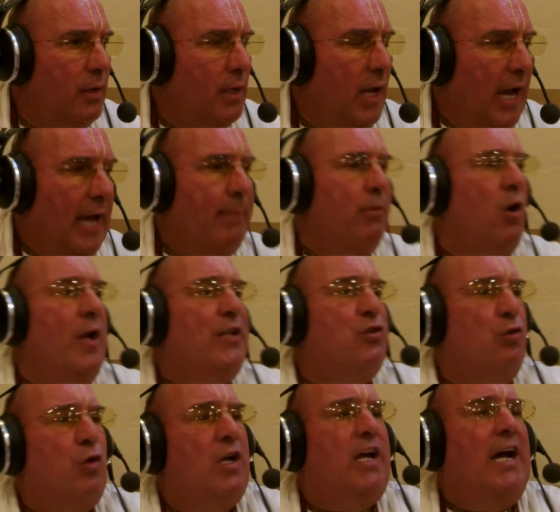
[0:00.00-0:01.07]
"I'm going
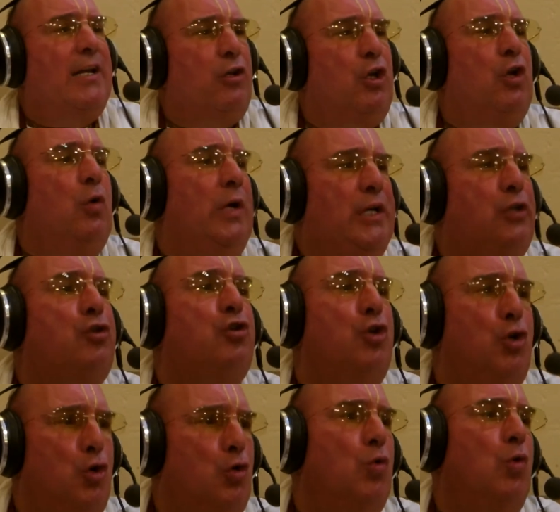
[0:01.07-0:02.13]
to cut you in
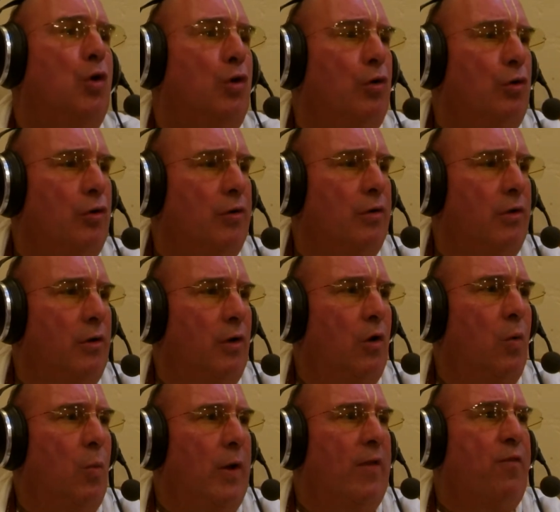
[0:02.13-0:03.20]
two
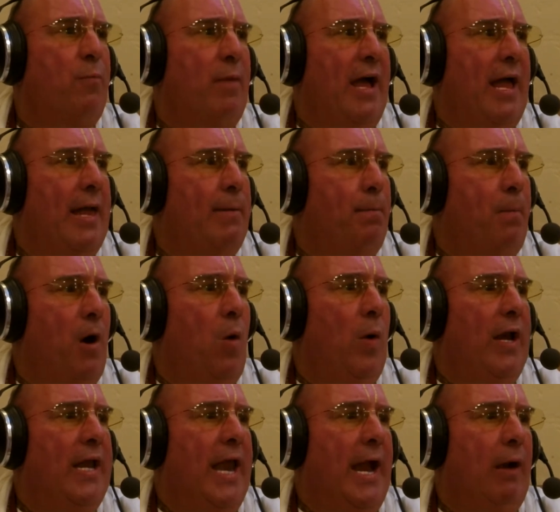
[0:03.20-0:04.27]
with my bow
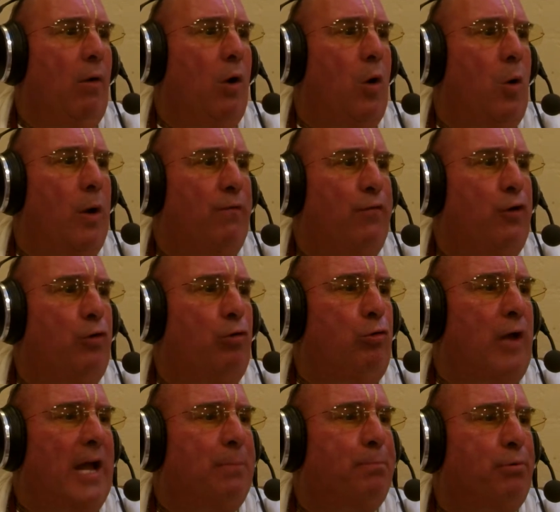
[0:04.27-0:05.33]
and arrow if you do
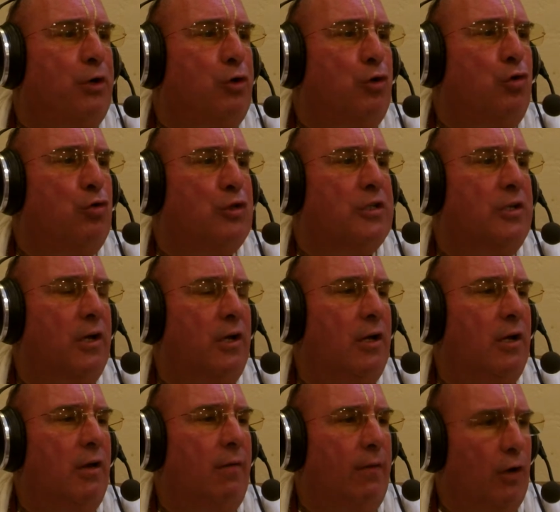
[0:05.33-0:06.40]
not produce
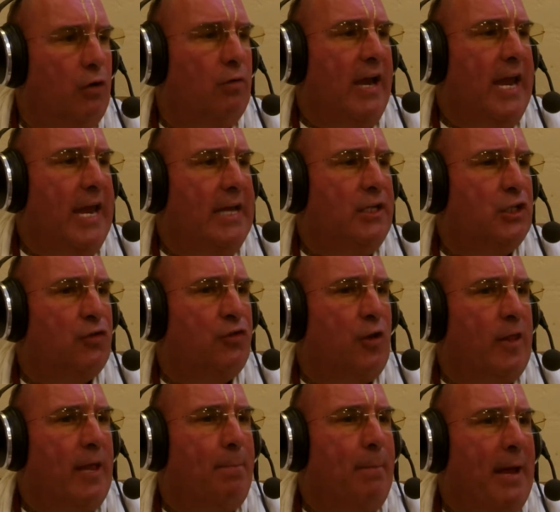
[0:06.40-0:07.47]
the grains so
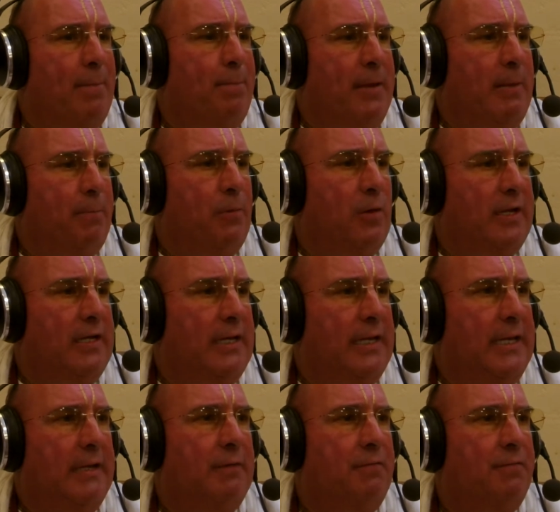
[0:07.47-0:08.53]
that my people can
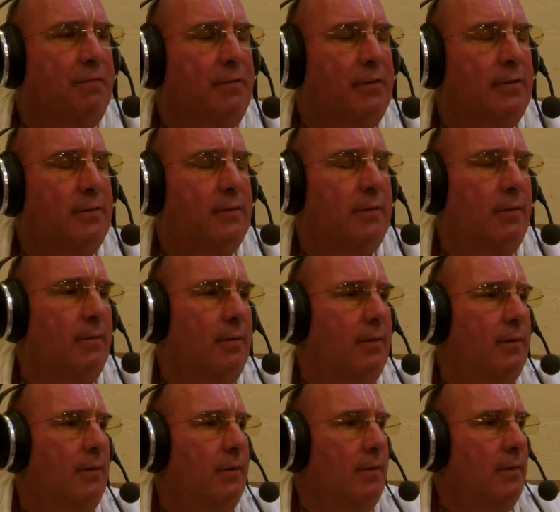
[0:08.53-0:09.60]
live."
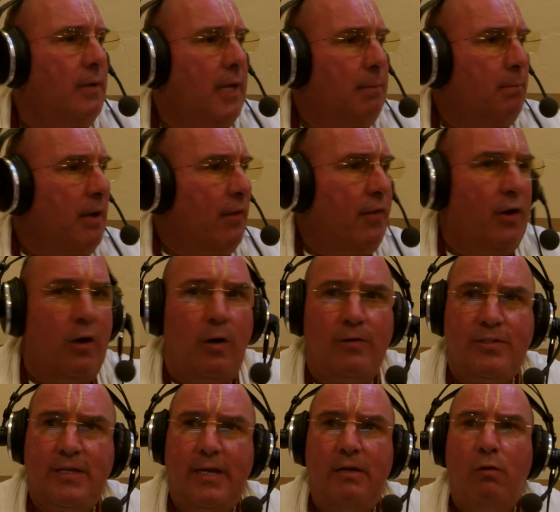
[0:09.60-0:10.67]
And Mother Earth
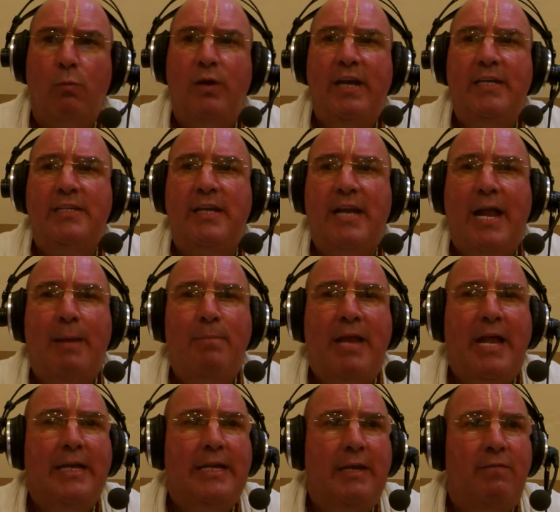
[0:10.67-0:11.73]
said, "The reason I'm
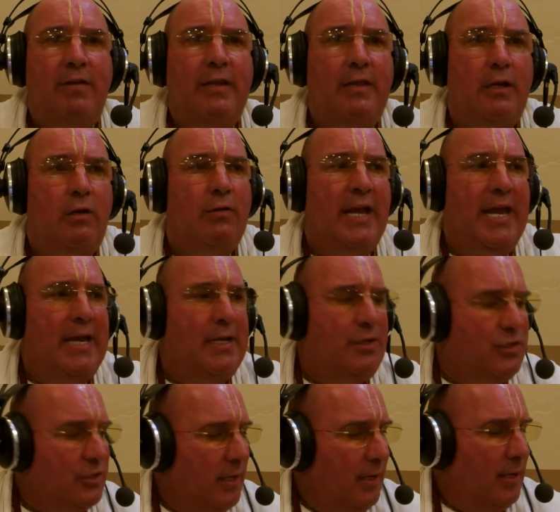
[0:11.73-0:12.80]
not giving the
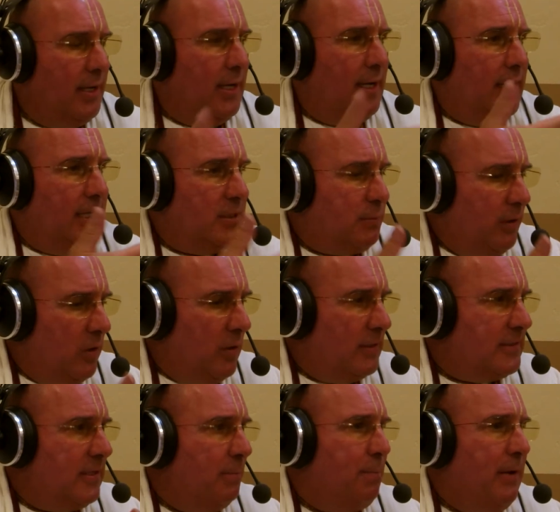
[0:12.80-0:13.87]
grains is
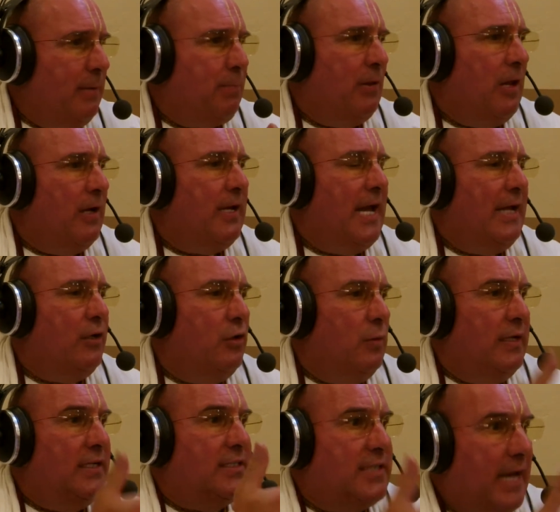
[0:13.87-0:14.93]
because the people are not
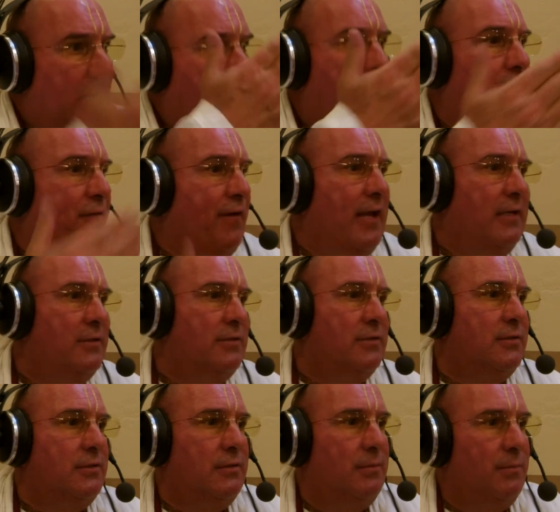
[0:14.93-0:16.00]
doing sacrifice."